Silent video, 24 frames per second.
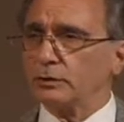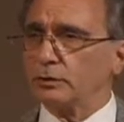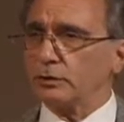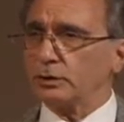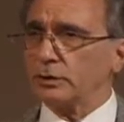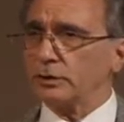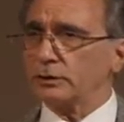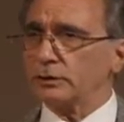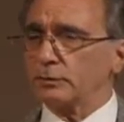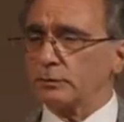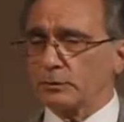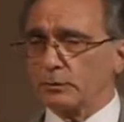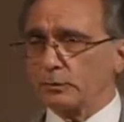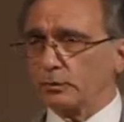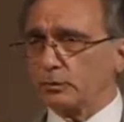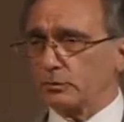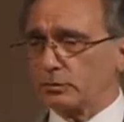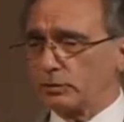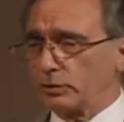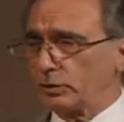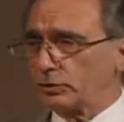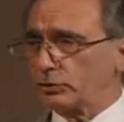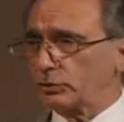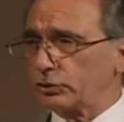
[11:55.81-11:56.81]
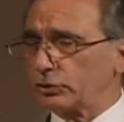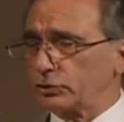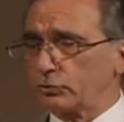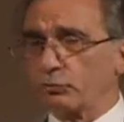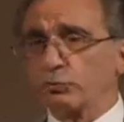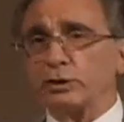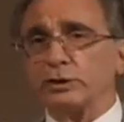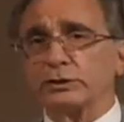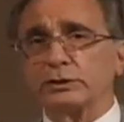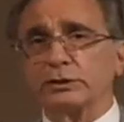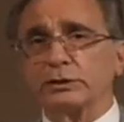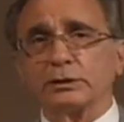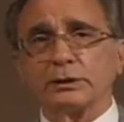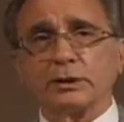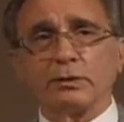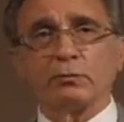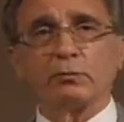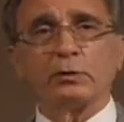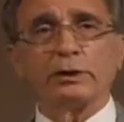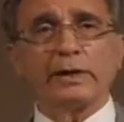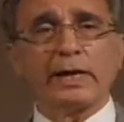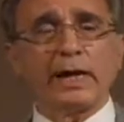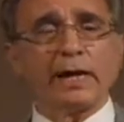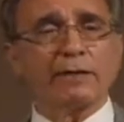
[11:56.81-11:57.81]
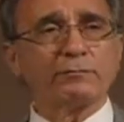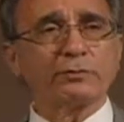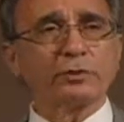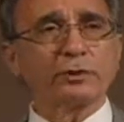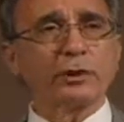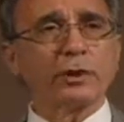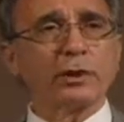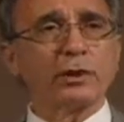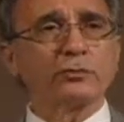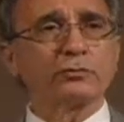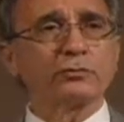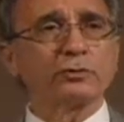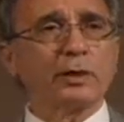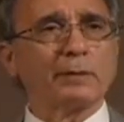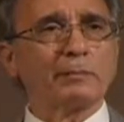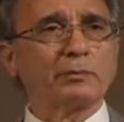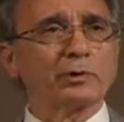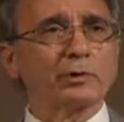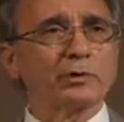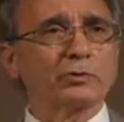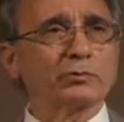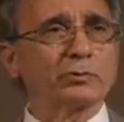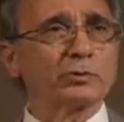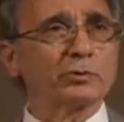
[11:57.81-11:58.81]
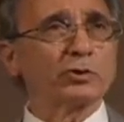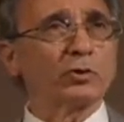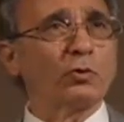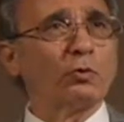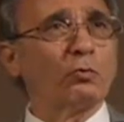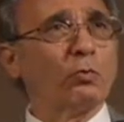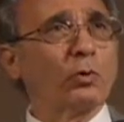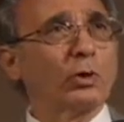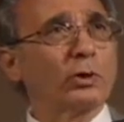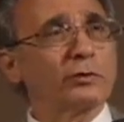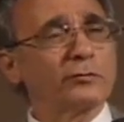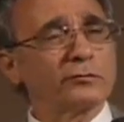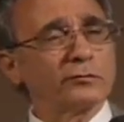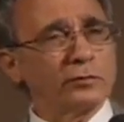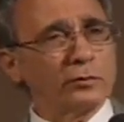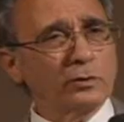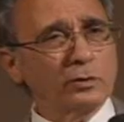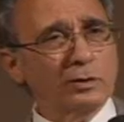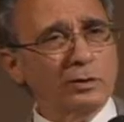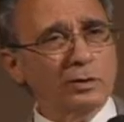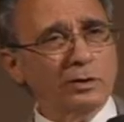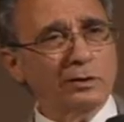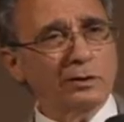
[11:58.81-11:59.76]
is, is it the reason that we haven't gone through that because we're so wonderful?